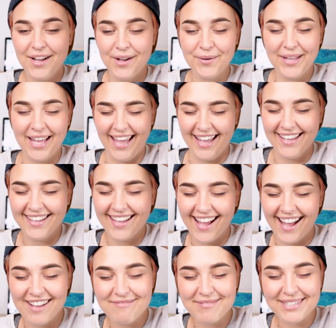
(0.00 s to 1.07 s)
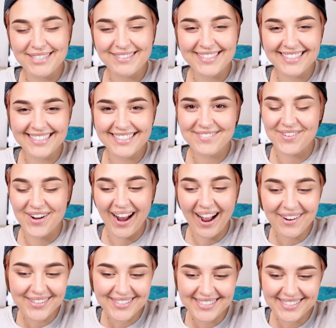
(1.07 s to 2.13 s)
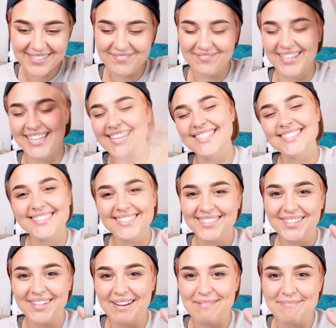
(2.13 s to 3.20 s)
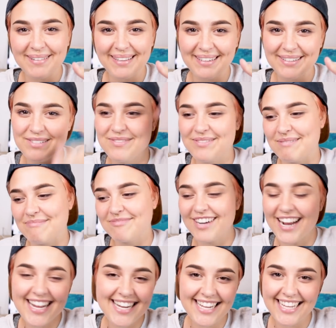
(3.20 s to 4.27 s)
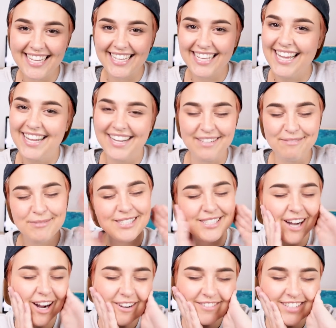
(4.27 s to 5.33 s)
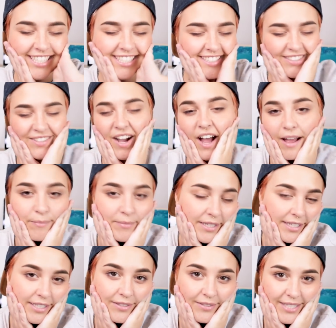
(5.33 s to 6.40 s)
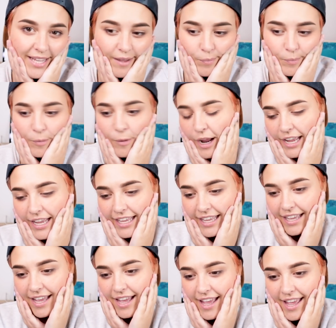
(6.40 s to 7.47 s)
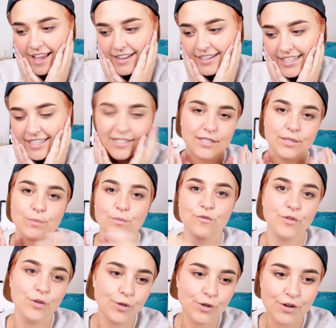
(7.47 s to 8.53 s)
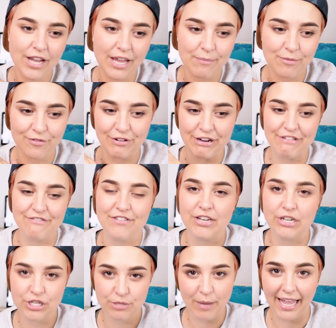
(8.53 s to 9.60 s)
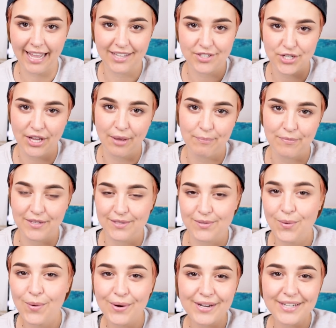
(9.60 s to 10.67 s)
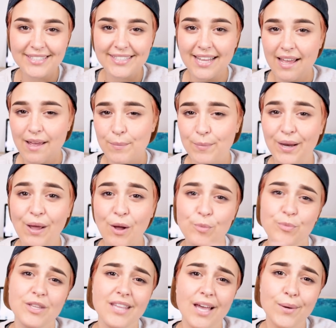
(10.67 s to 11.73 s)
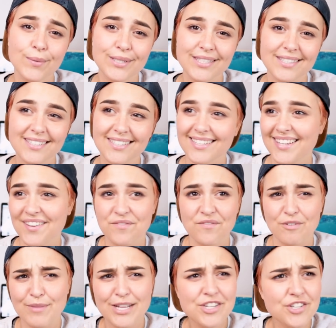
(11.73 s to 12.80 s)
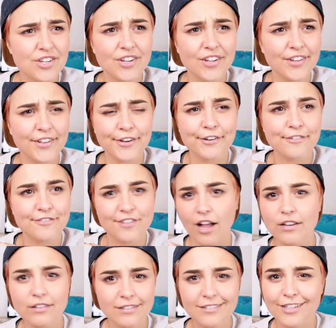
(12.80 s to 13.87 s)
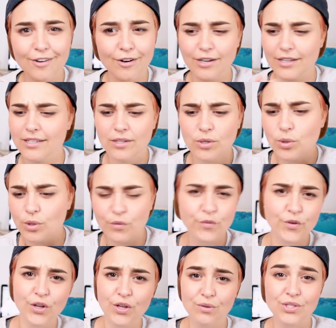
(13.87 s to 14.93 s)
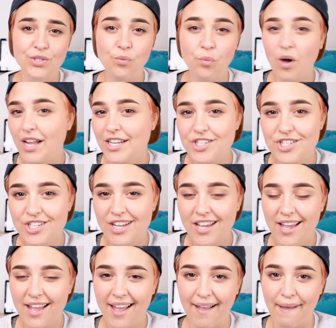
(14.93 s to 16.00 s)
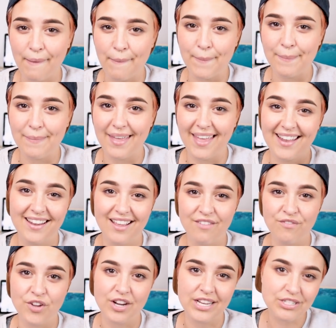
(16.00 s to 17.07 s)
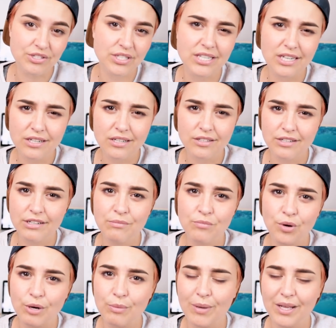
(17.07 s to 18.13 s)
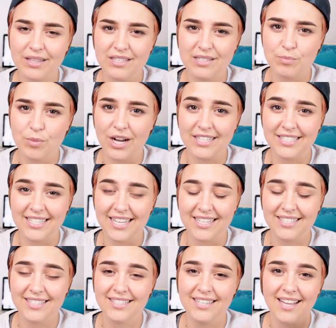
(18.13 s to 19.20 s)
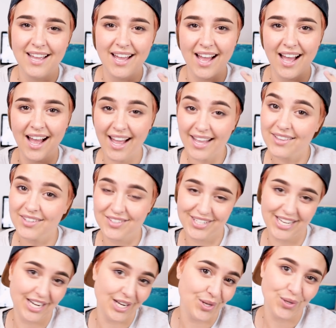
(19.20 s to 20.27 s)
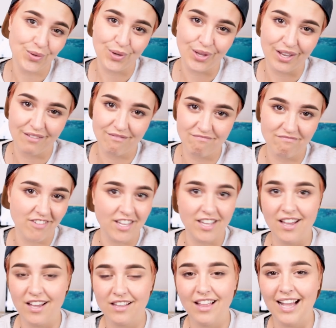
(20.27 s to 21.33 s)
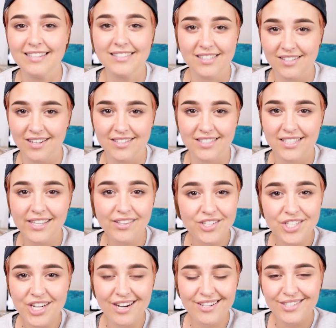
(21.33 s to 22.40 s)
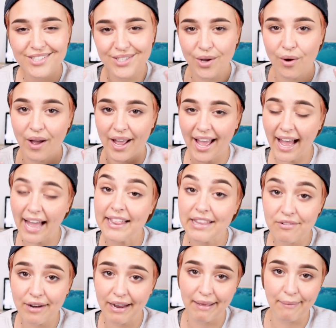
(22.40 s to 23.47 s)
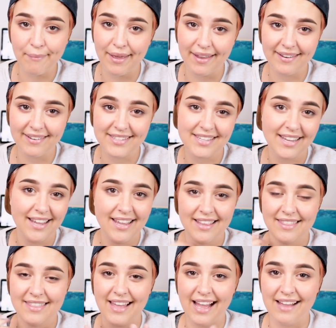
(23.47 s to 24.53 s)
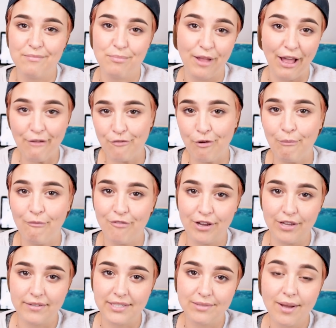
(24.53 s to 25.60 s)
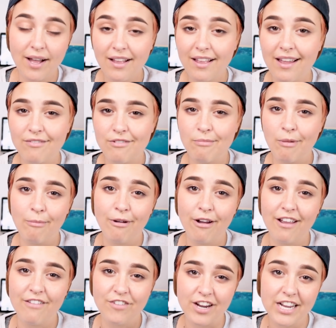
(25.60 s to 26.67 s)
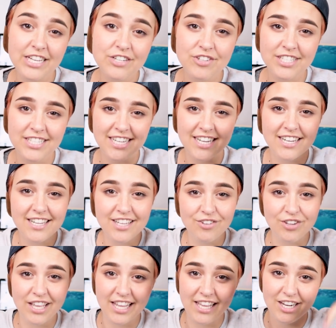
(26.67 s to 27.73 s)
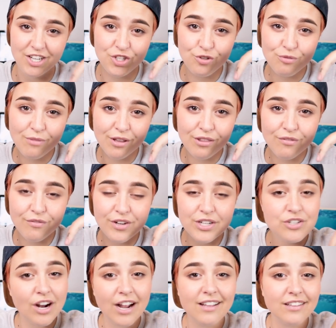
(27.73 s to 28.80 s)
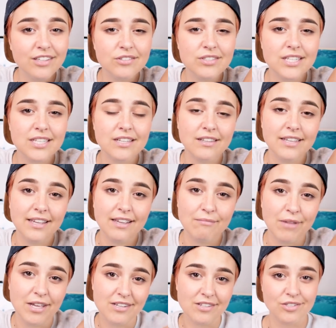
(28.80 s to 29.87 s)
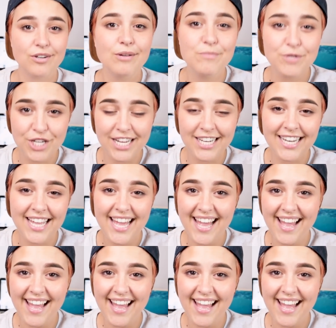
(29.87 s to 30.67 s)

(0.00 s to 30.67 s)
Okay, I've been doing this for hours. My hand is cramping from writing. I'm starving, so I'm gonna go take a break and eat some food before I finish packaging up these orders. But I hope that that was informational or fun or cool for you to watch. And if you're interested in learning more about this process, I learned how to do it via classes on Skillshare, so I highly recommend that platform for you as well. And remember, if you're interested, you can get a 2-month free trial using the link in my description.